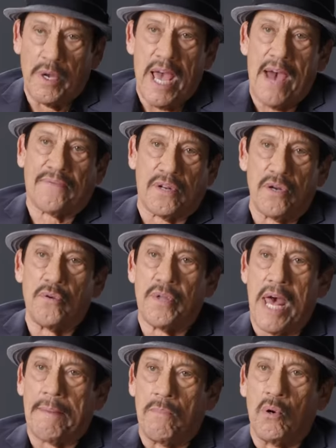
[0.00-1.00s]
we have to do
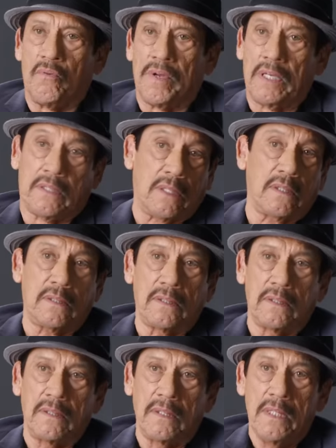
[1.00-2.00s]
that movie. So,
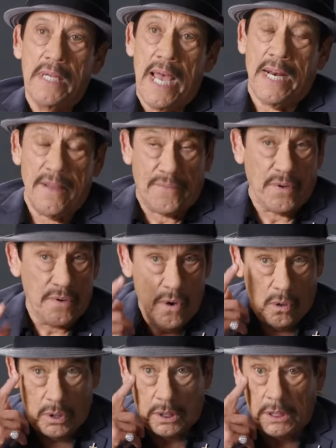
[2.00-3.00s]
and if you
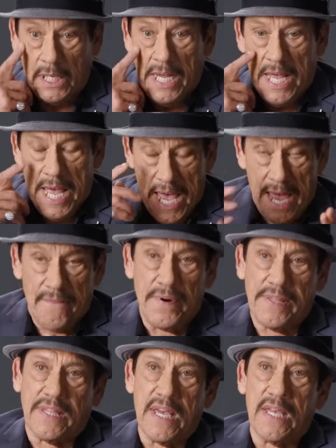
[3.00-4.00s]
notice,
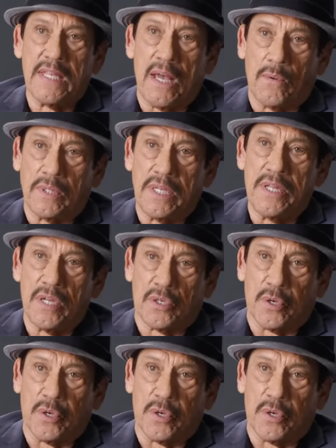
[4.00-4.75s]
everything that was in the